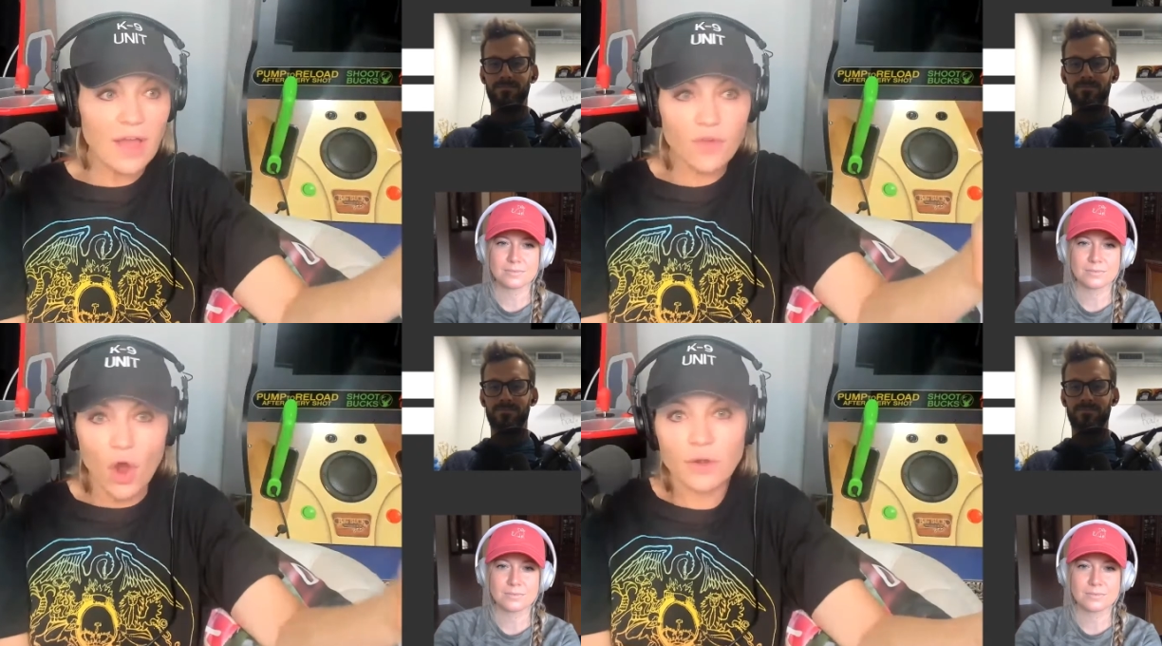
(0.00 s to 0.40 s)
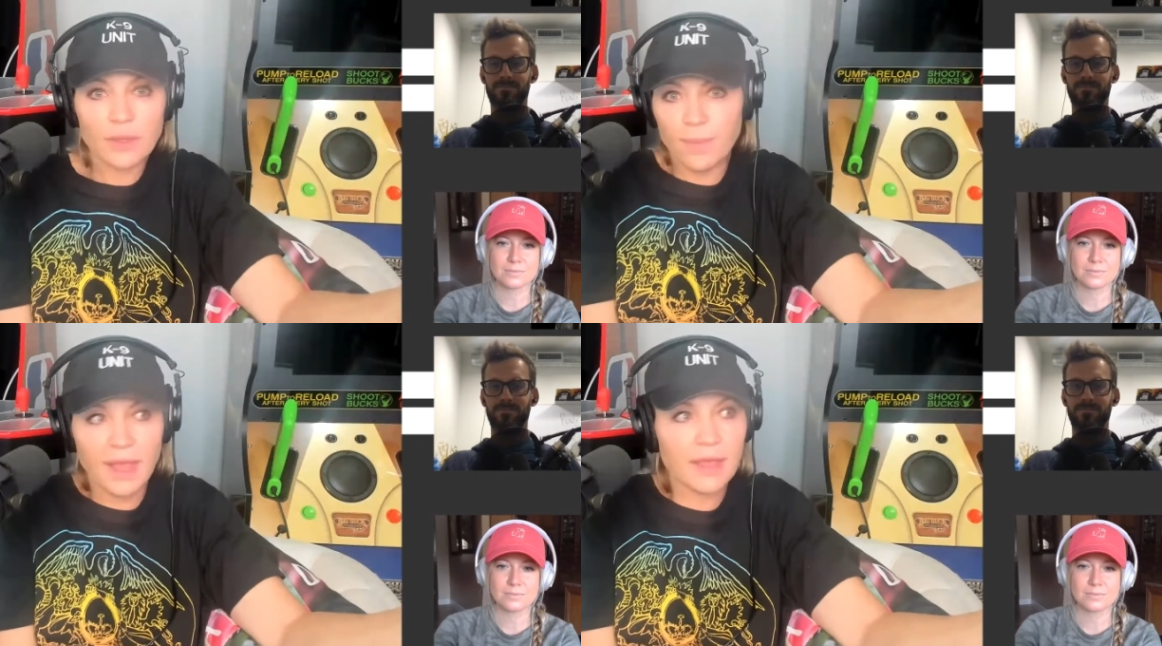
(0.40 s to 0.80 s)
Speaker 1: I've already
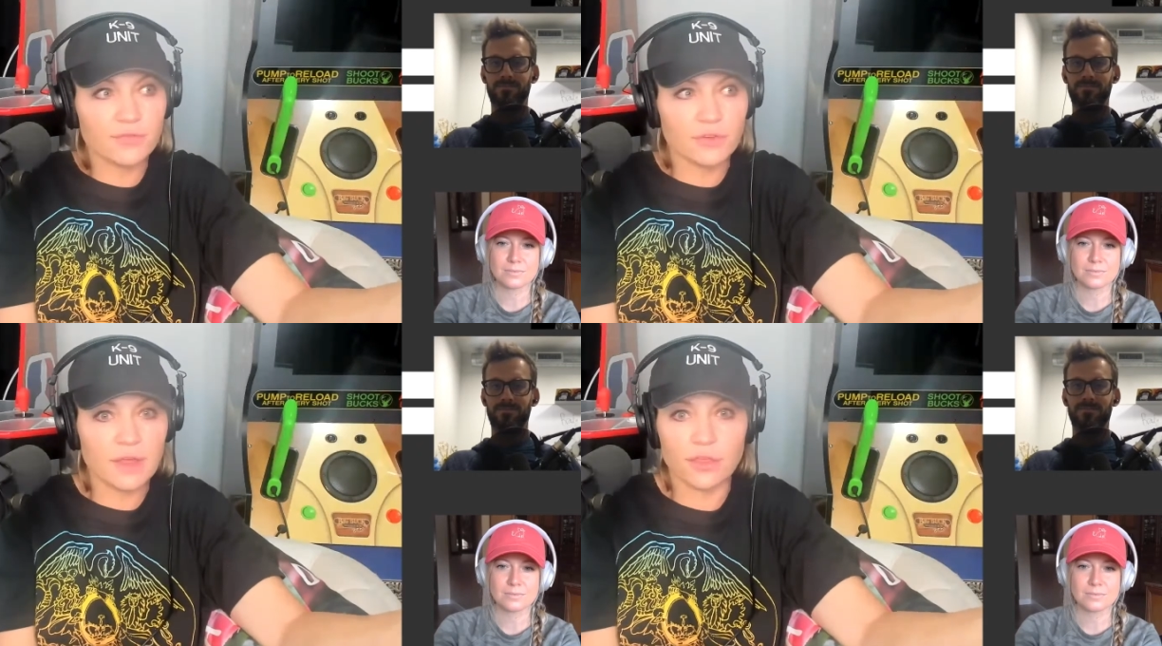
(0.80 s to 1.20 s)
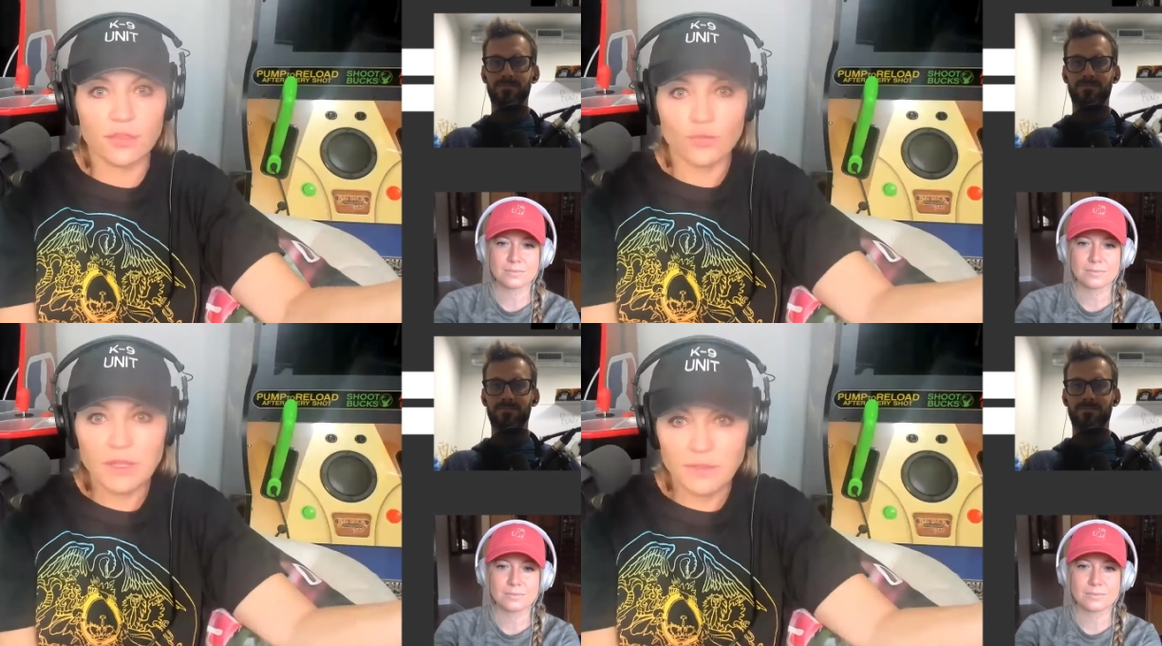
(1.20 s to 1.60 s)
paid for like
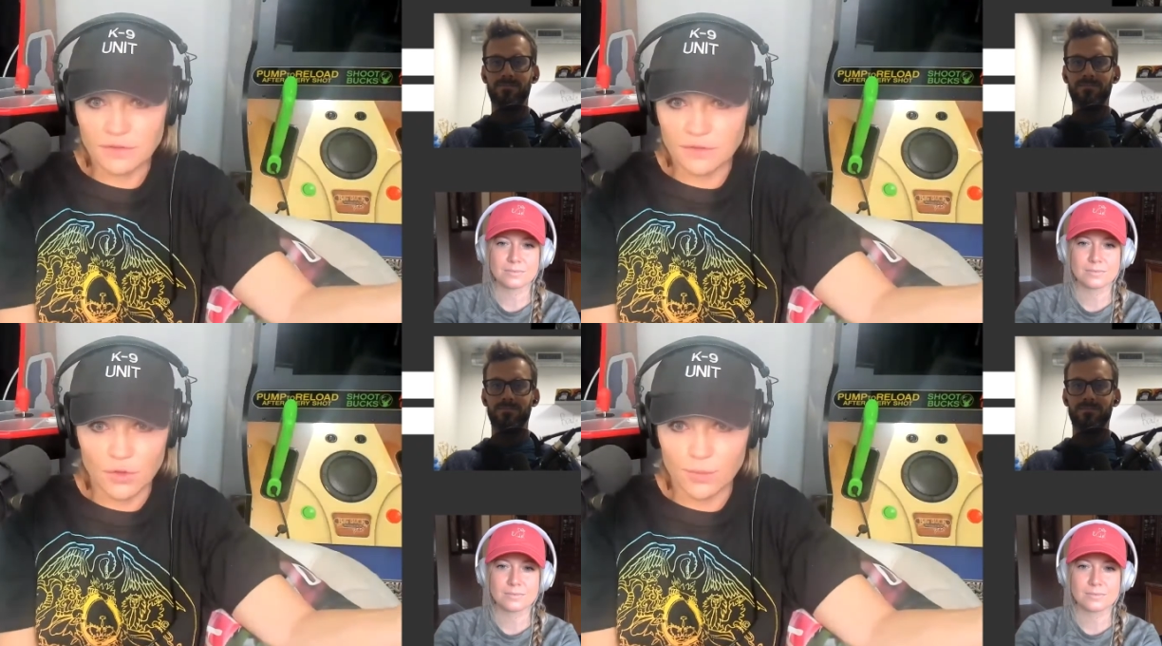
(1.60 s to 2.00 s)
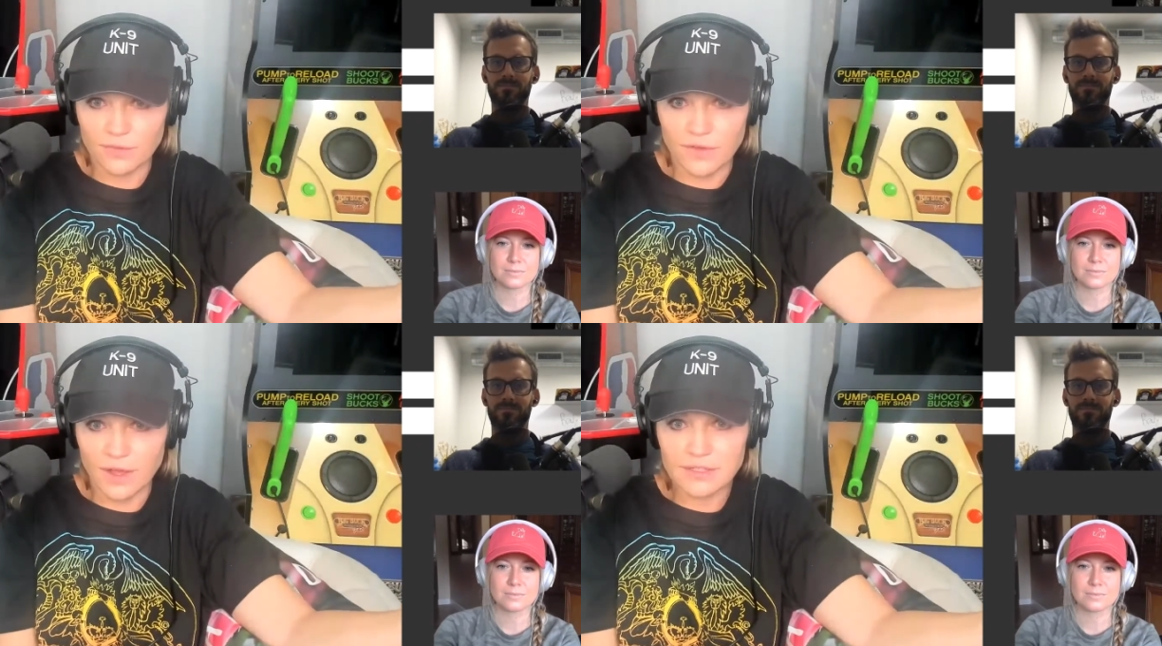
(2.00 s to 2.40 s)
three of these stupid
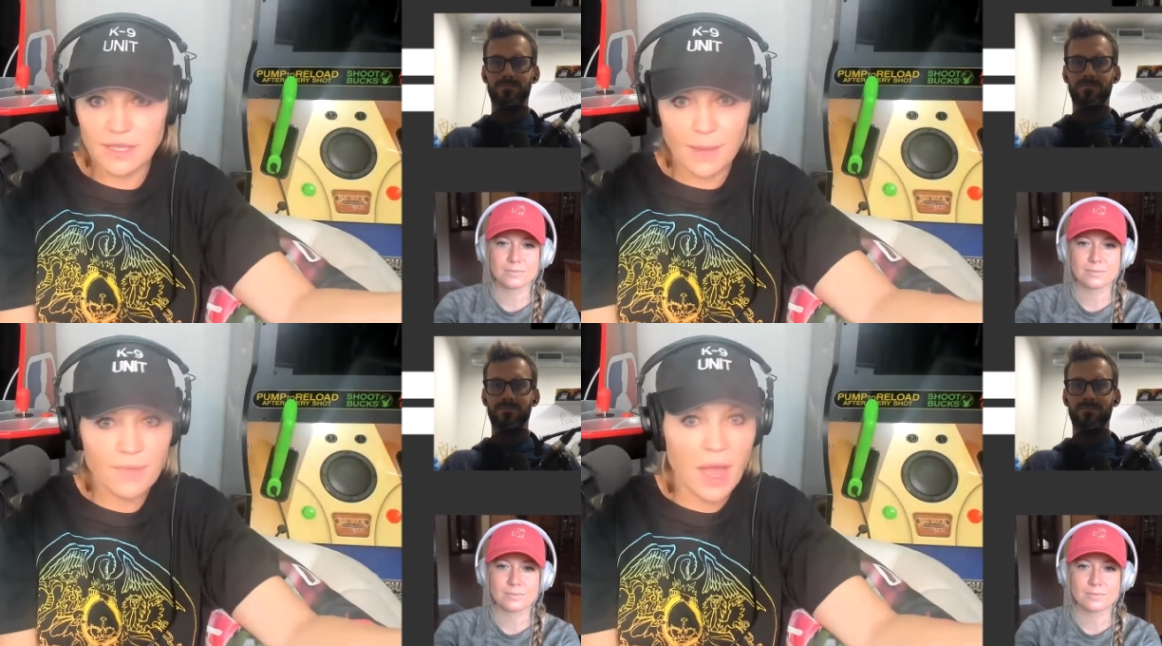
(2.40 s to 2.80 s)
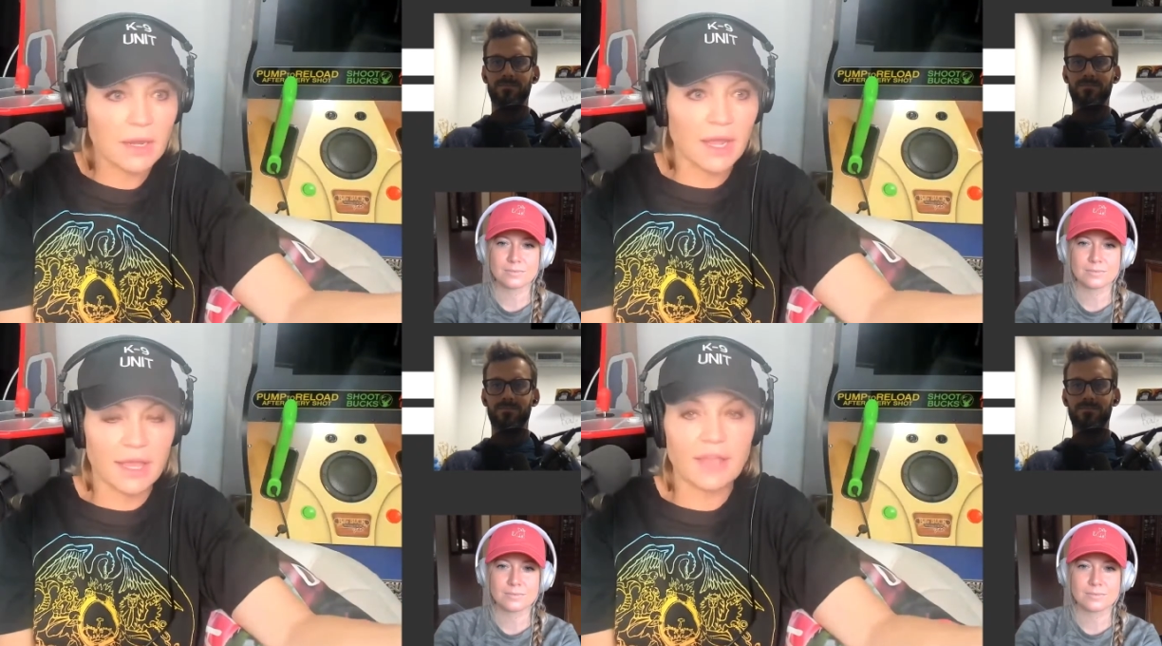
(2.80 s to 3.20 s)
fights. Like, I'm not
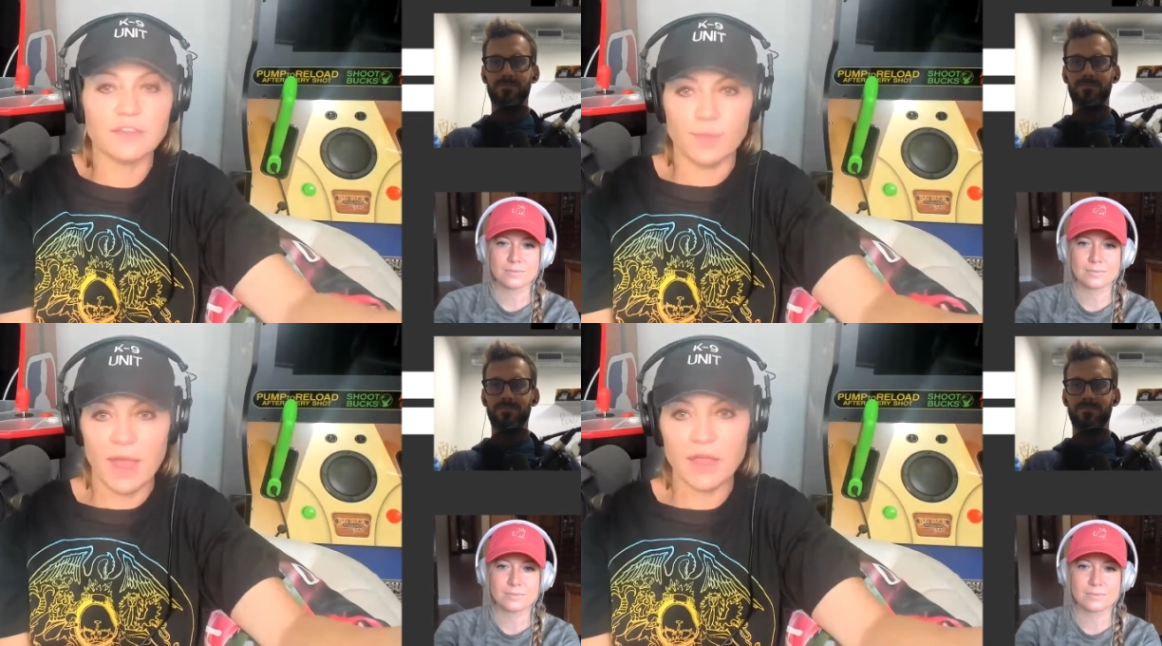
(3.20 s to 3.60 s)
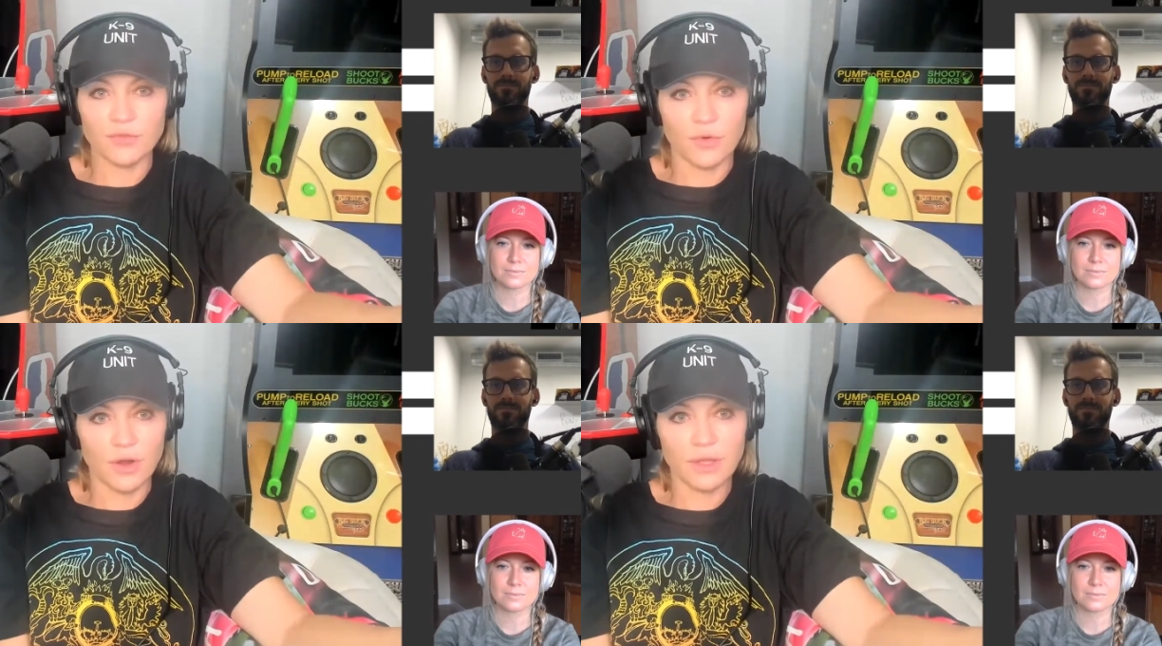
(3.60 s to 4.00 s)
against paying
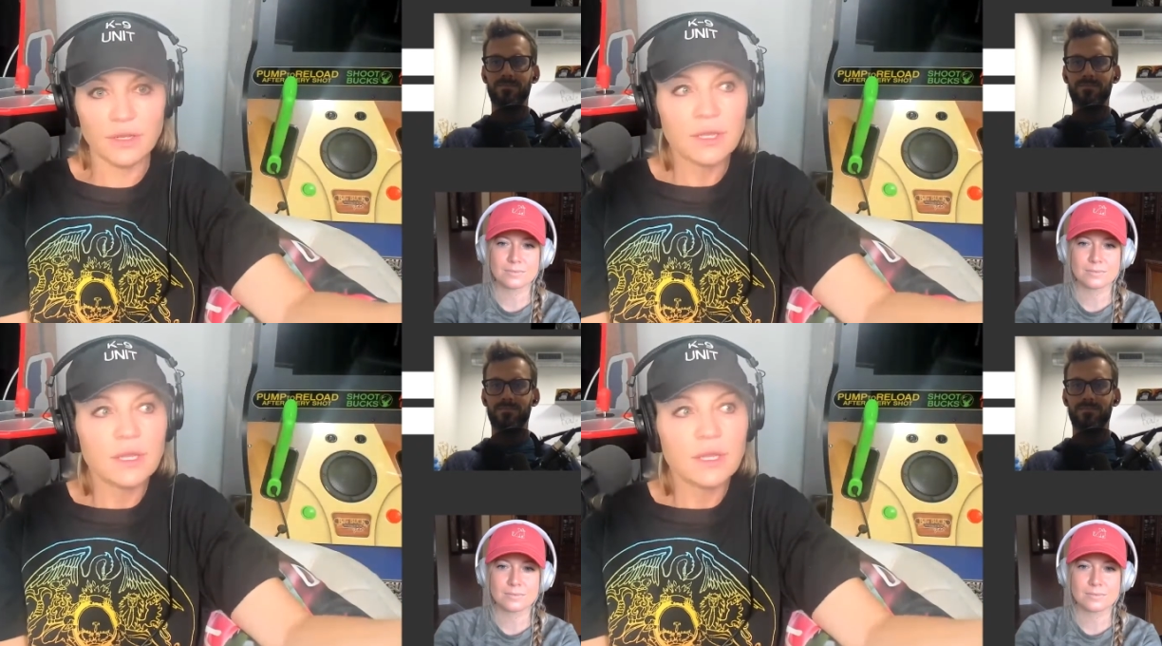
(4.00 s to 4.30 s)
for it.